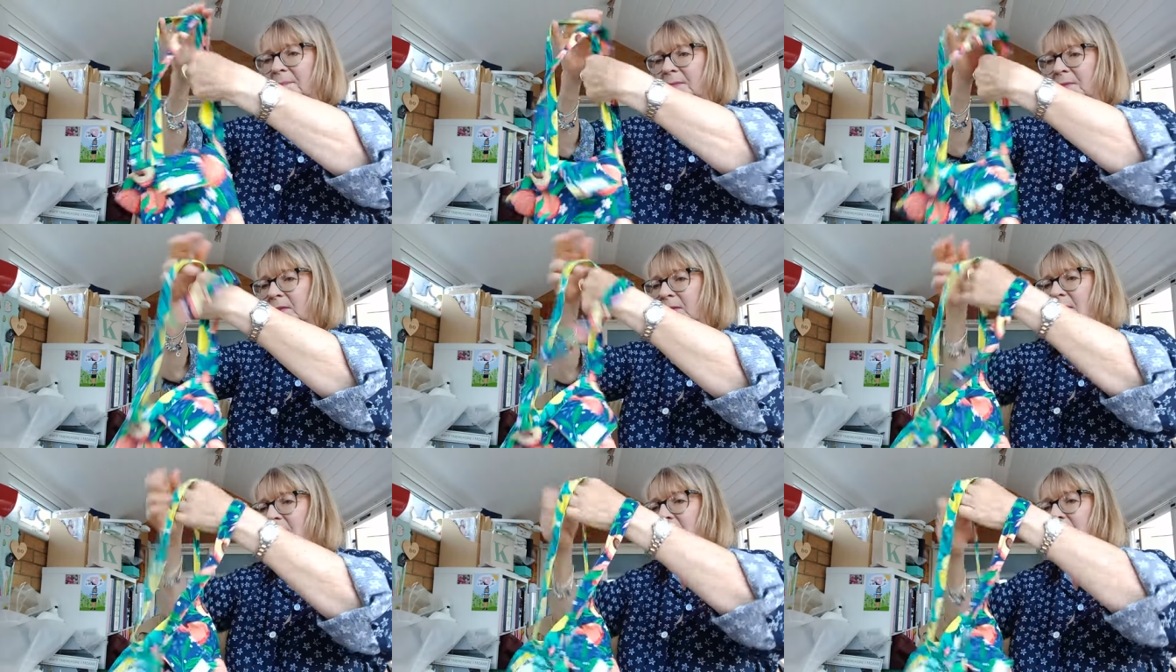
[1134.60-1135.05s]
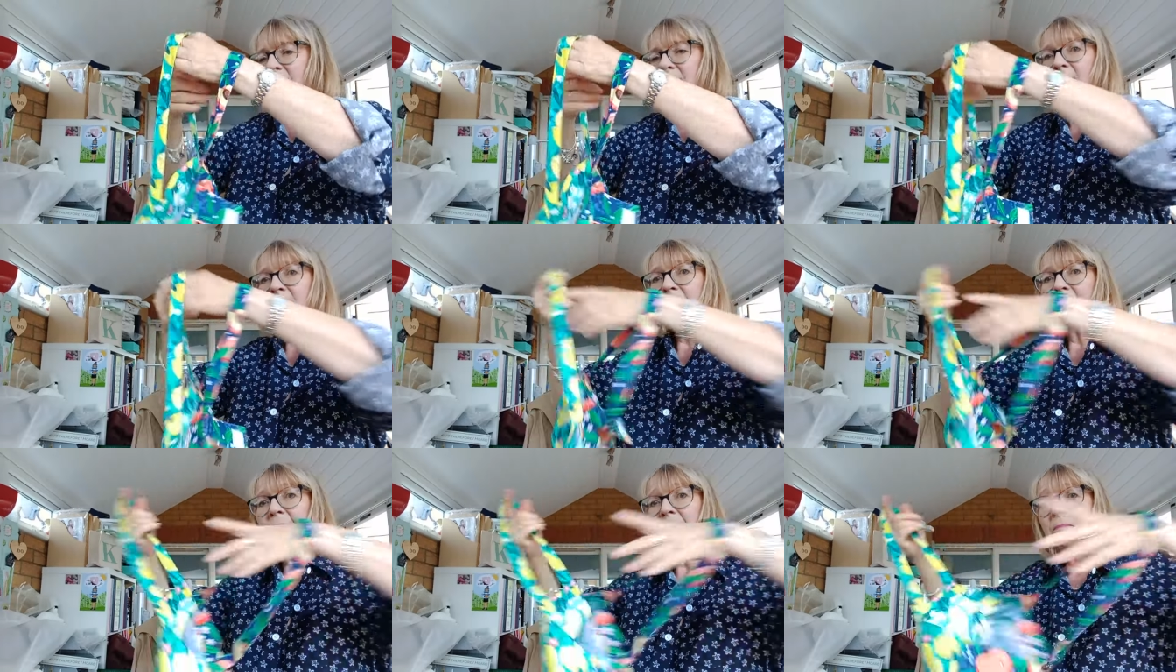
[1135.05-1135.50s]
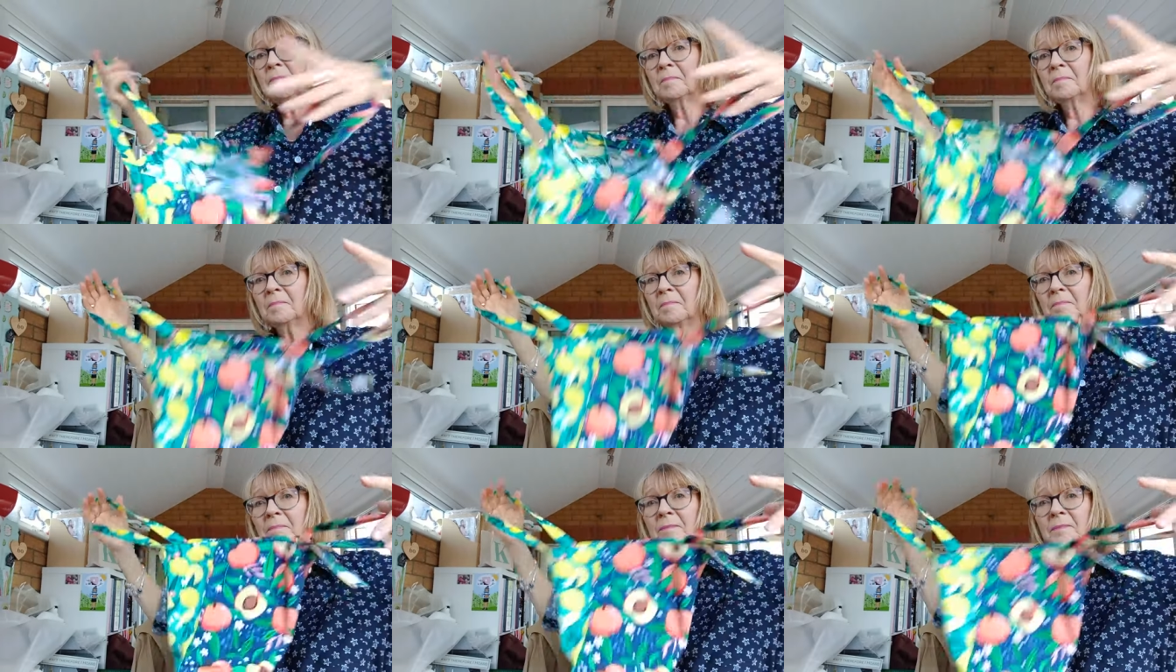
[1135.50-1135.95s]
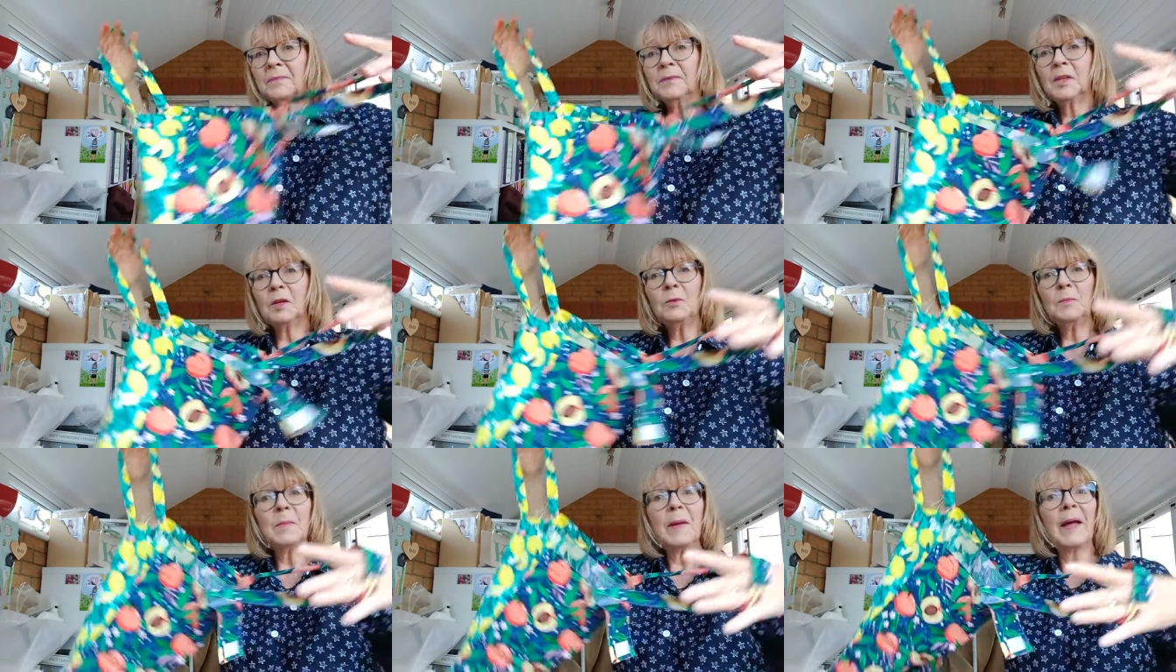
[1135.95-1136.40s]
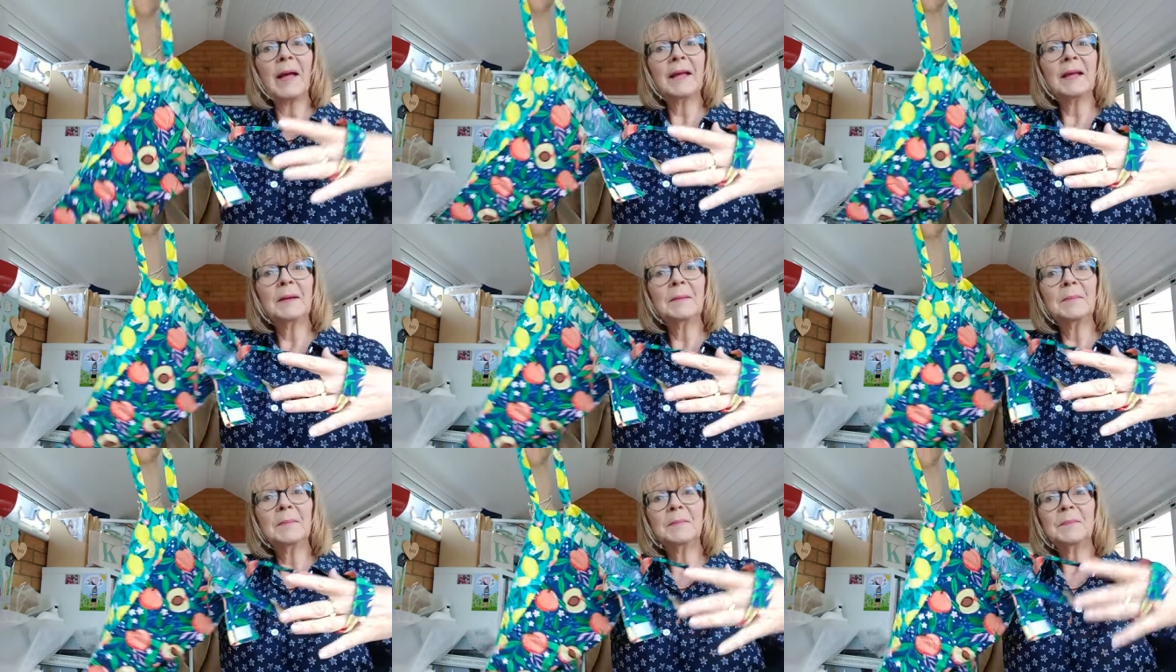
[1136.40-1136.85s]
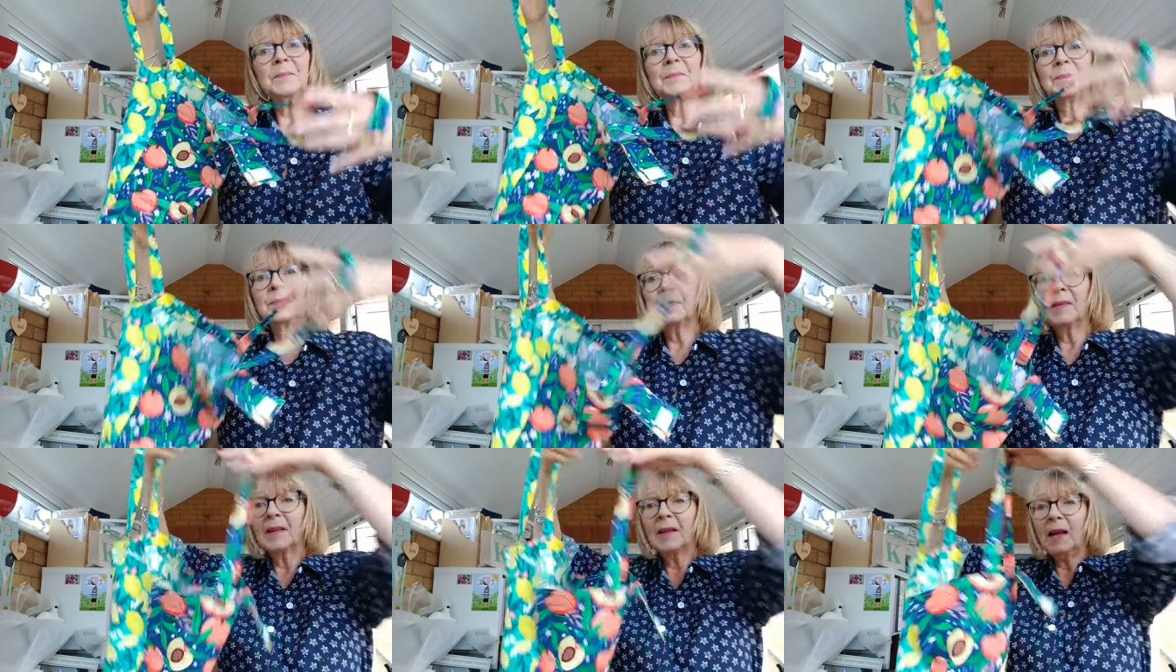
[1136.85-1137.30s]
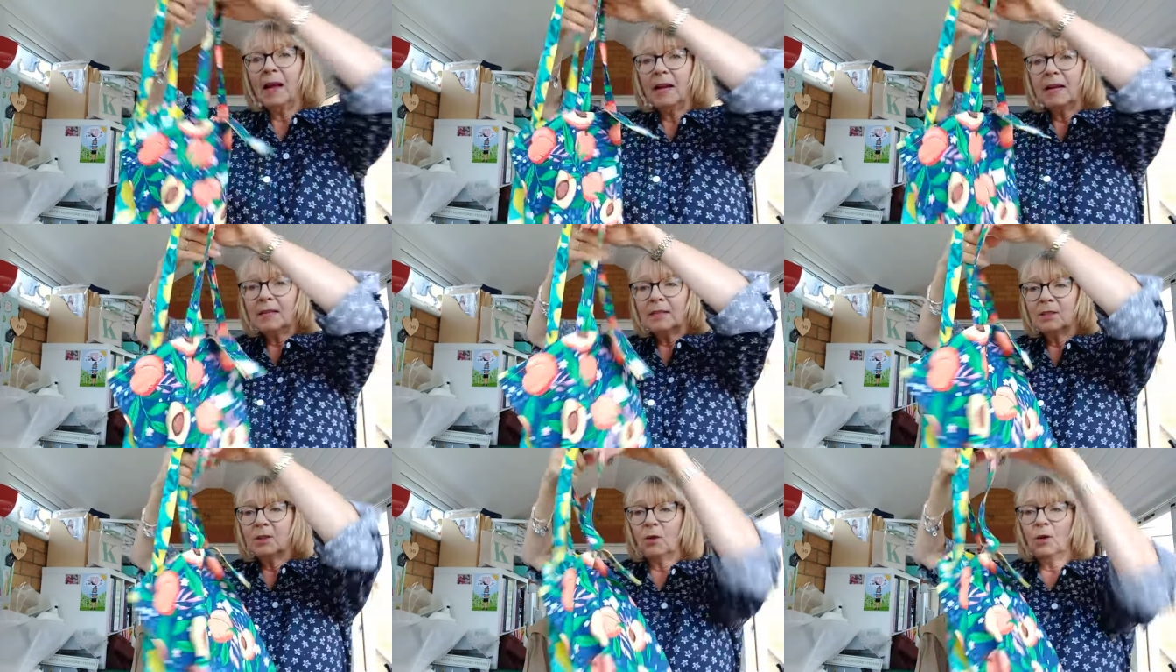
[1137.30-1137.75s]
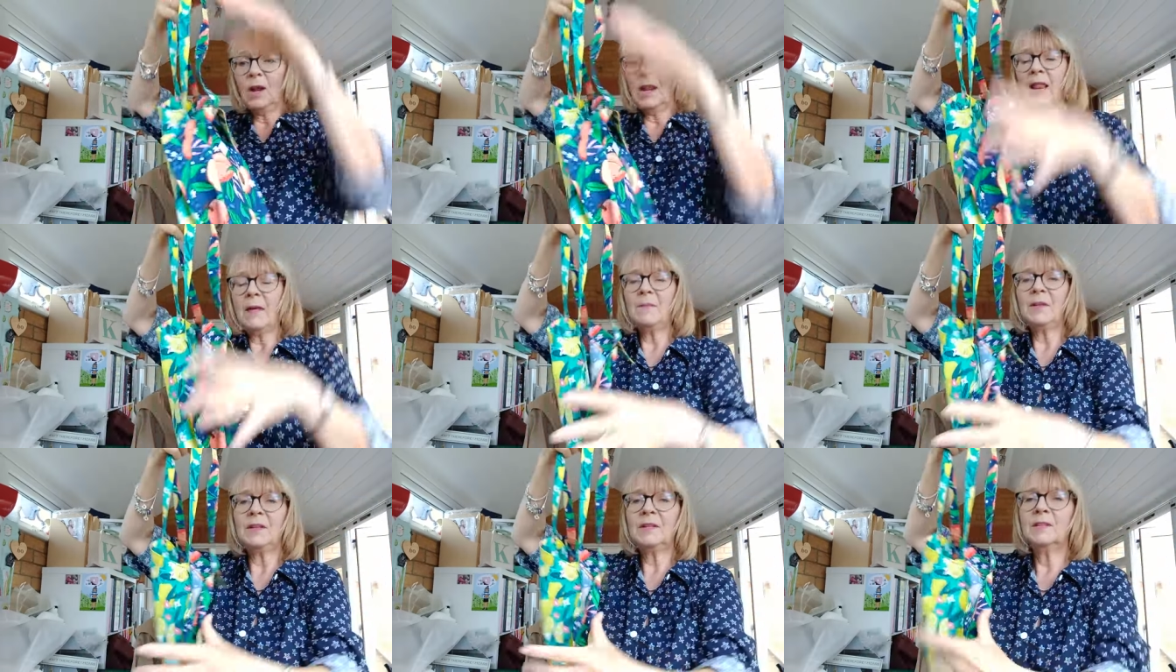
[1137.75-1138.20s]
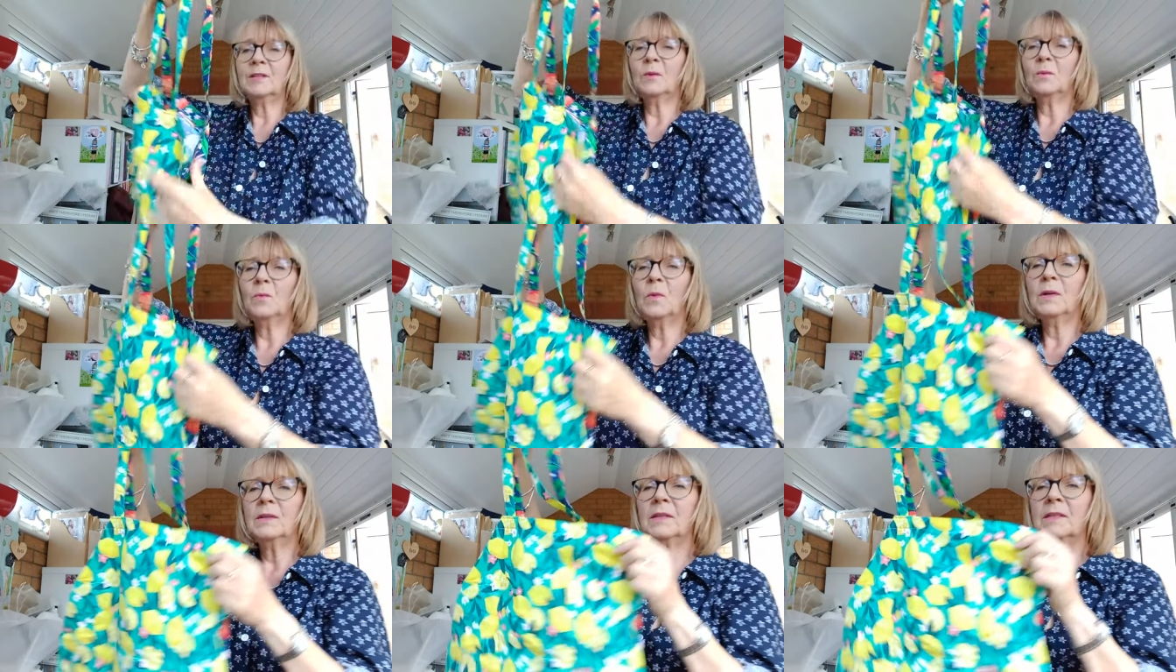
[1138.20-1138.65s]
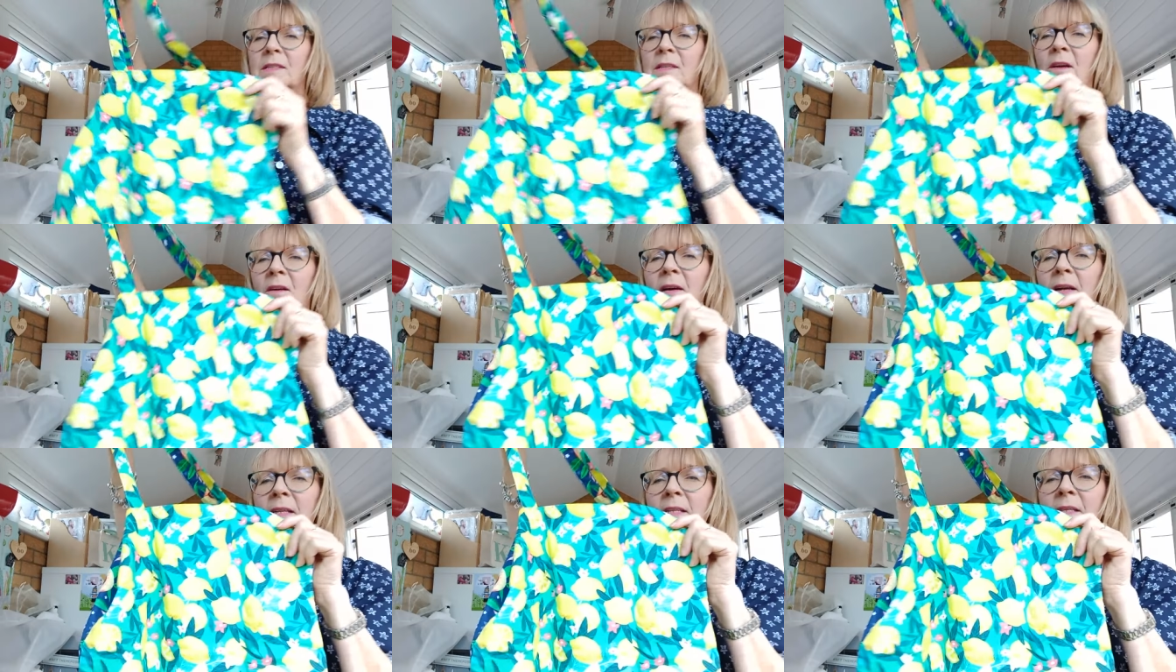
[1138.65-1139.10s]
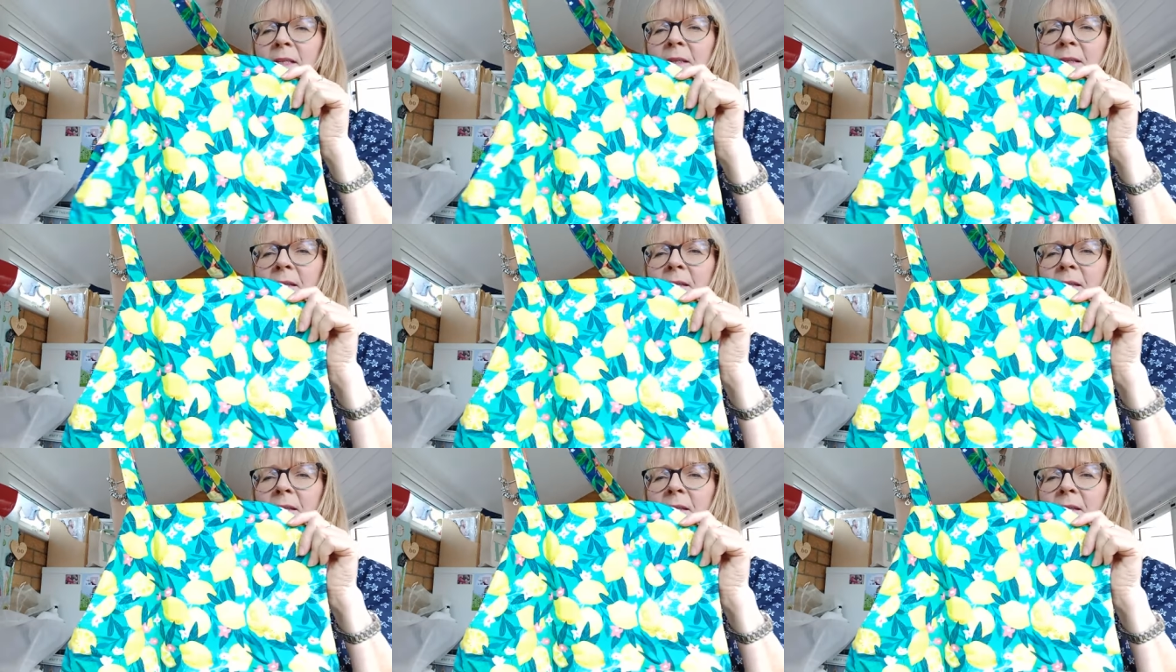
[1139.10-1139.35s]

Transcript: It's a little tote bag, and it's got lemons on one side,